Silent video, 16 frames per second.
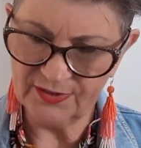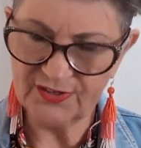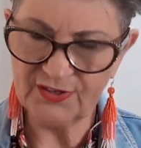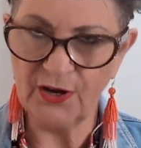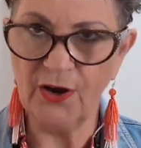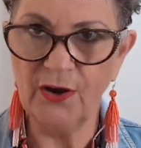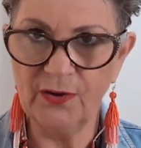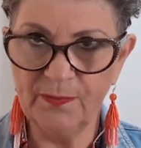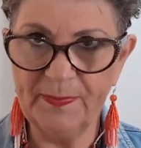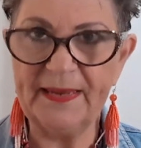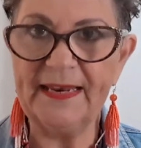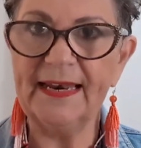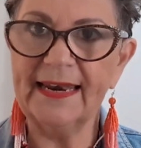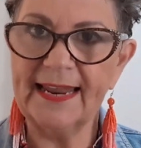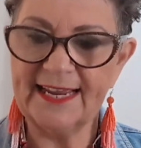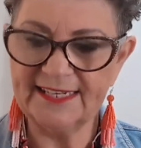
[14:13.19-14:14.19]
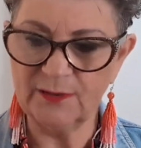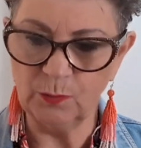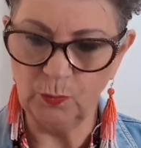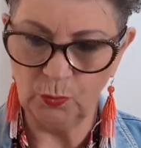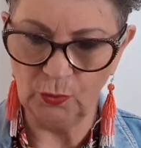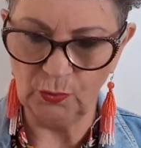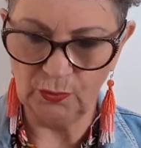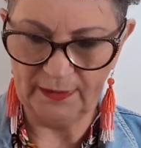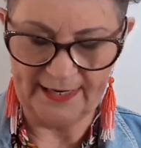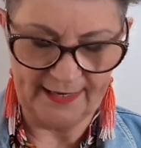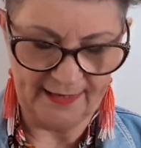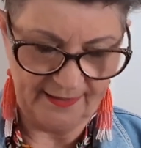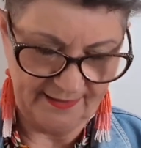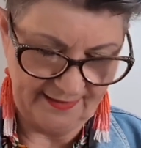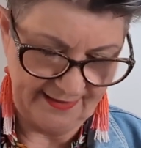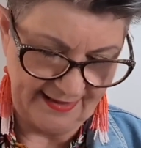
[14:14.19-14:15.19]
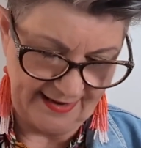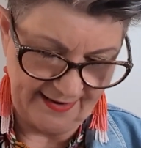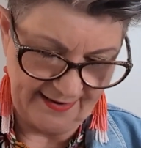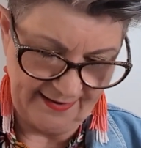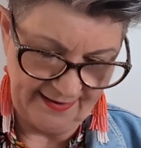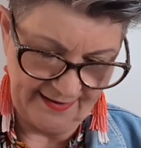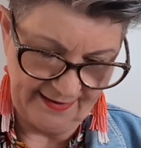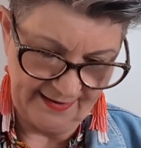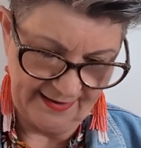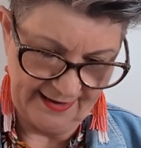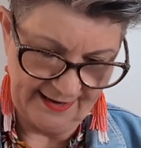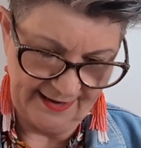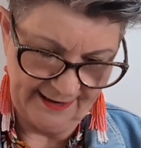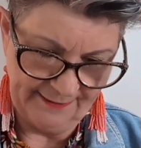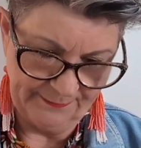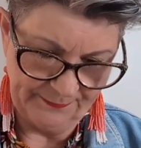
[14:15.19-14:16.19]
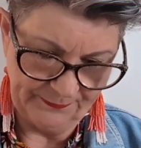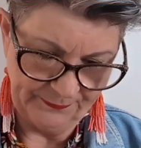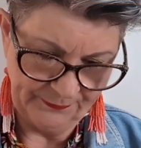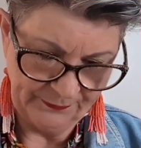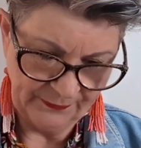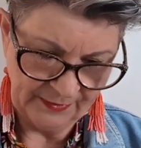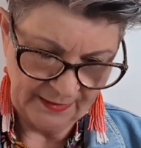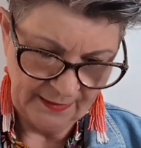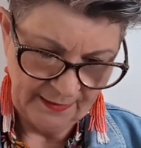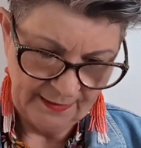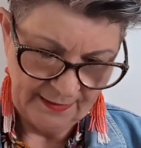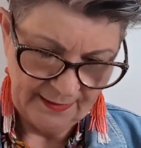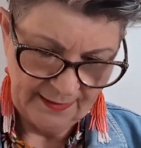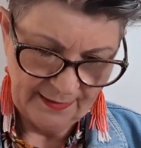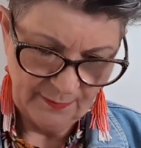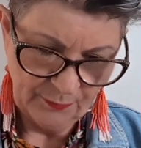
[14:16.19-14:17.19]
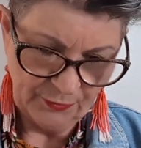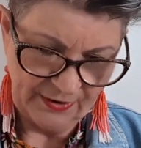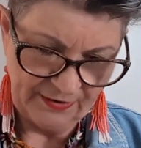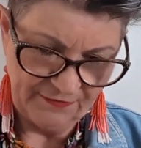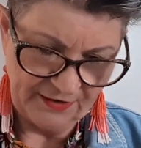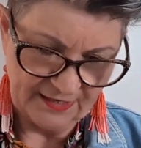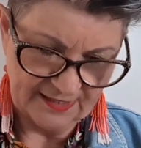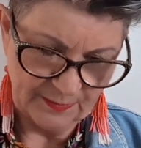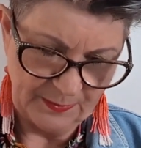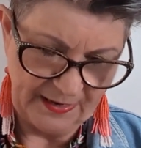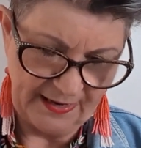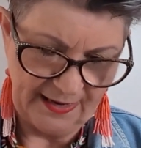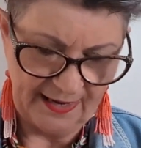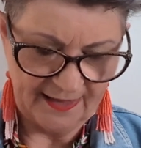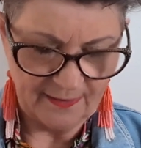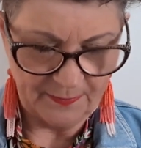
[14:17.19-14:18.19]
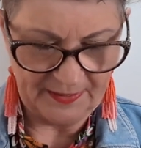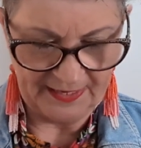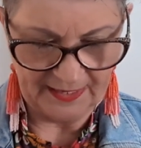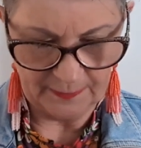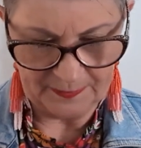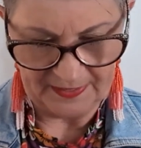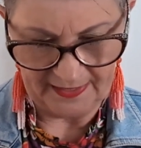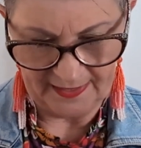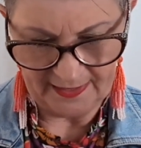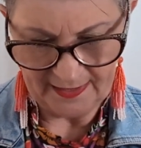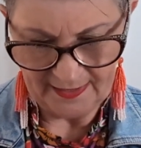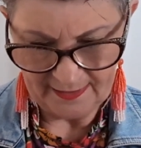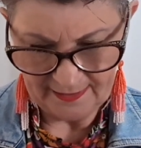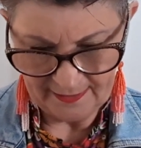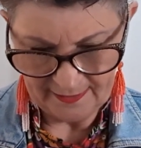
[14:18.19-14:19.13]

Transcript: So a bit less wool in it than the previous pair, the pink pair.